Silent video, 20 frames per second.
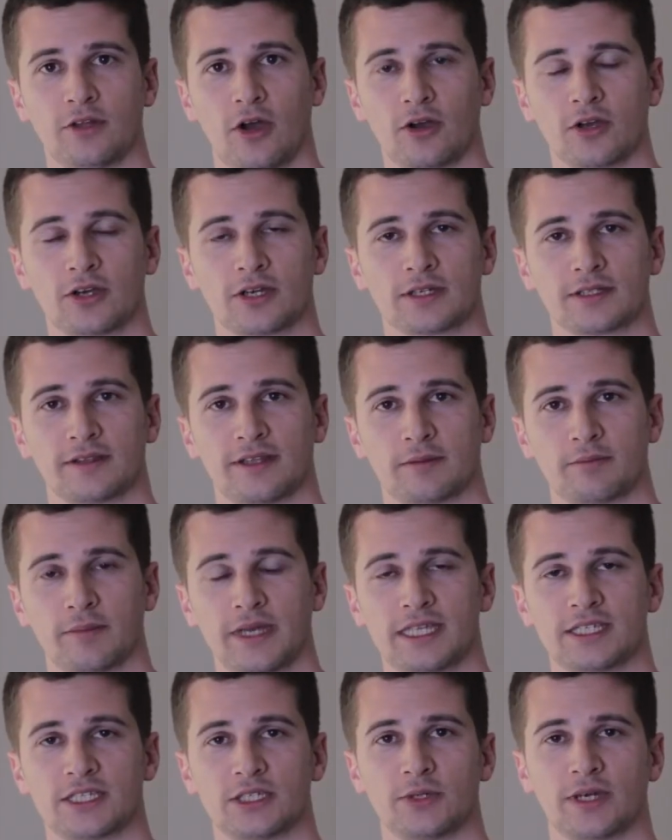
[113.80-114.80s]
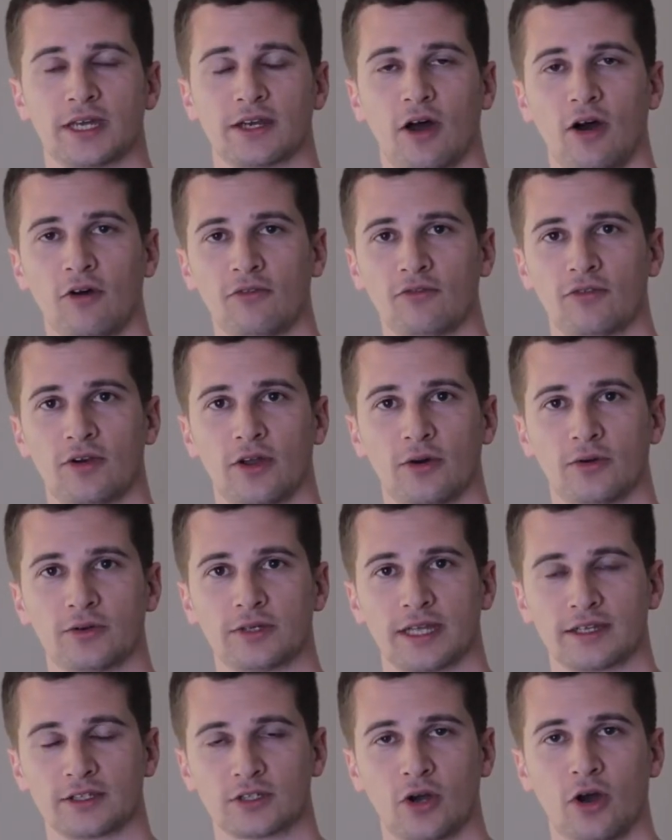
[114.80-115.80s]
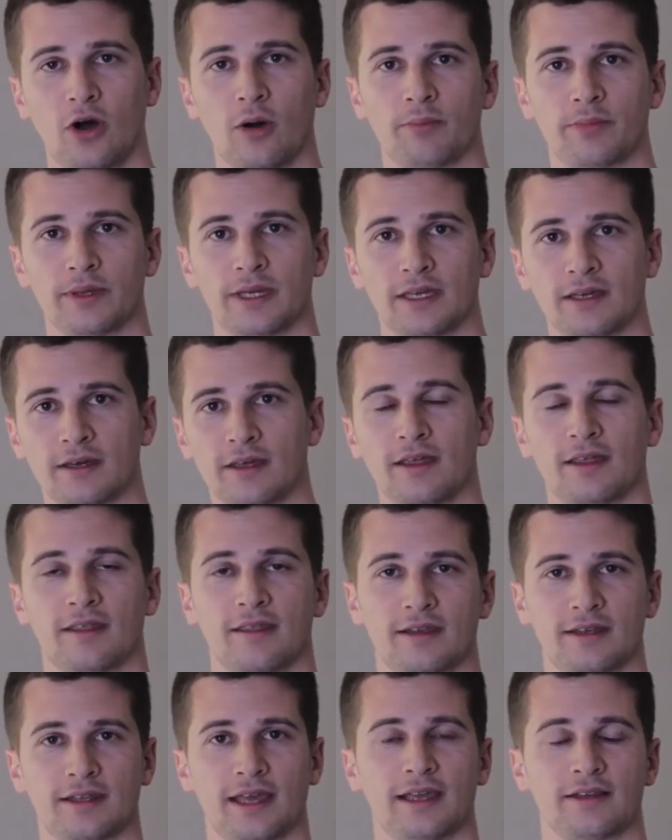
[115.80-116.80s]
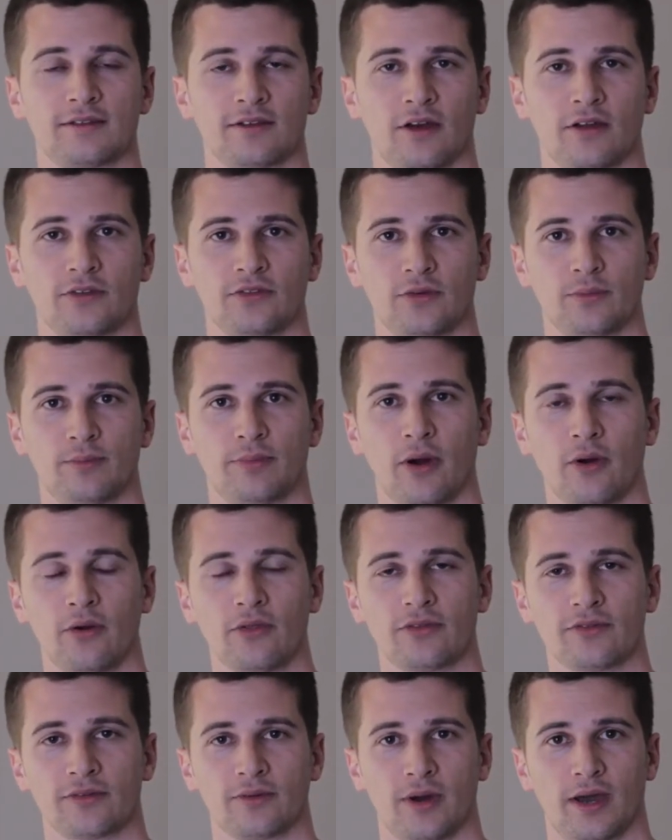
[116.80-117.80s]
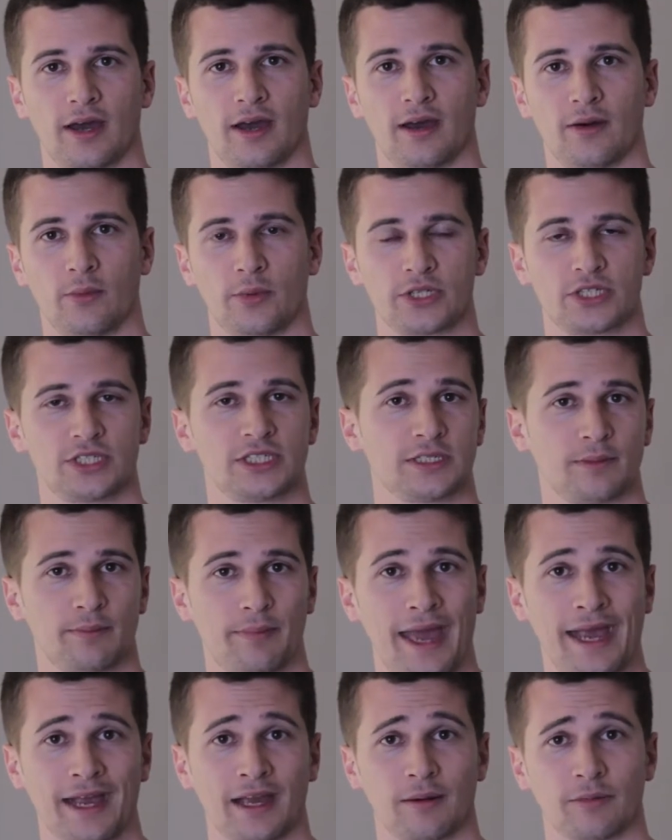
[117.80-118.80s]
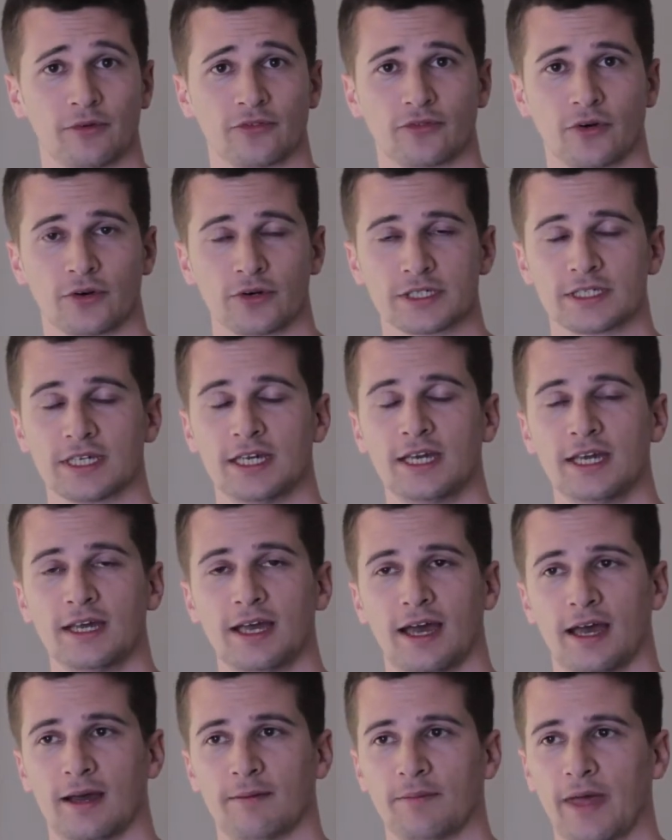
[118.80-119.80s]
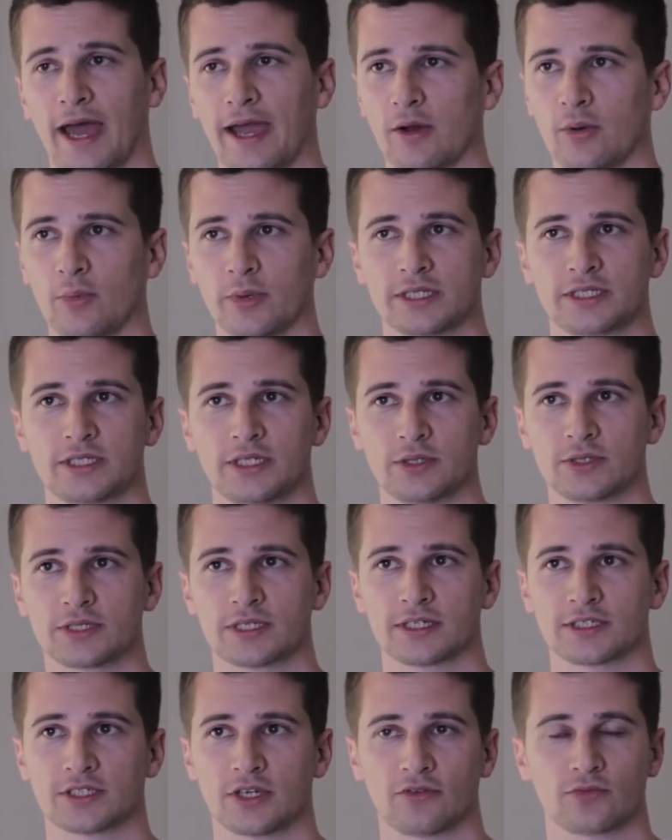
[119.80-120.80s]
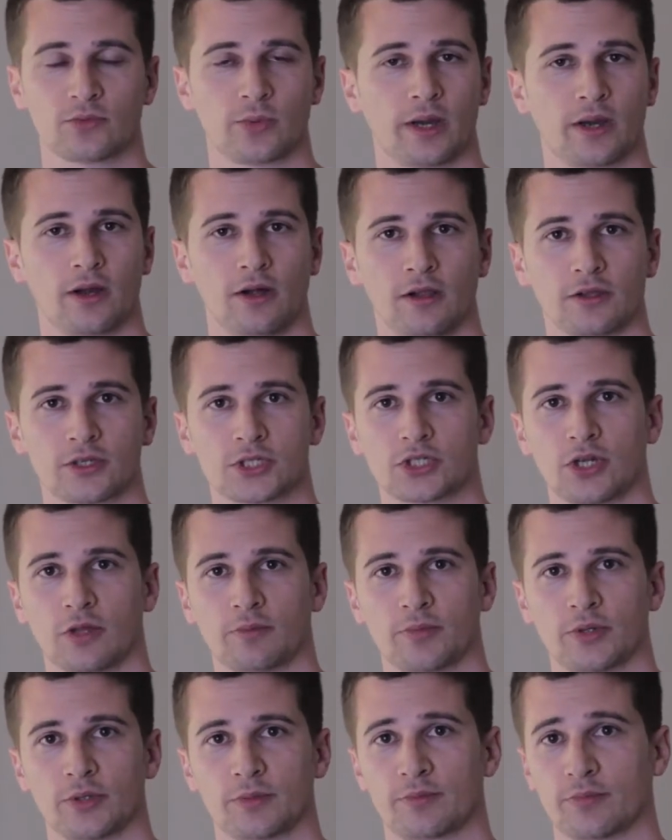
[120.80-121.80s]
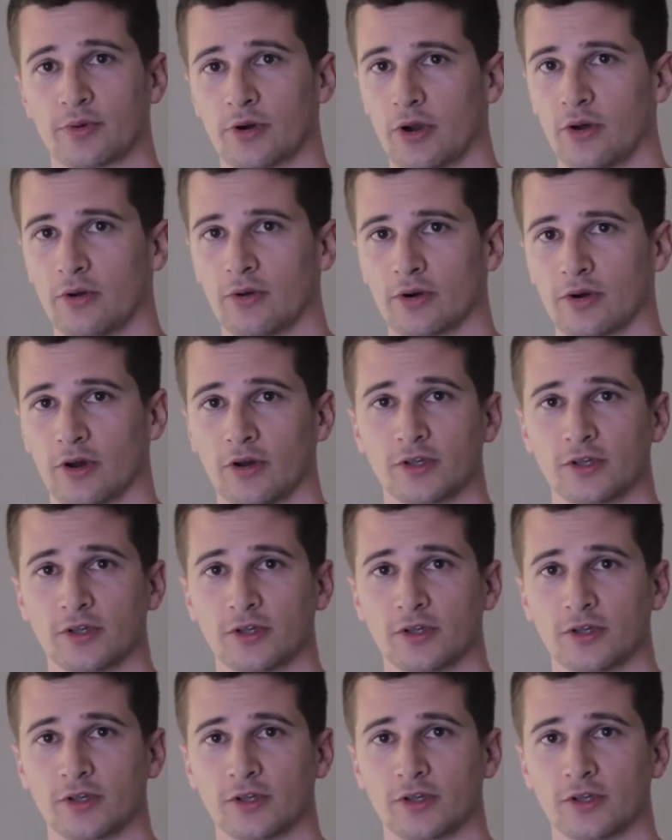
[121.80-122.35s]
dock. That means you can offload and copy the data onto both, which is a backup, of course. I always use a software called Shotput Pro, or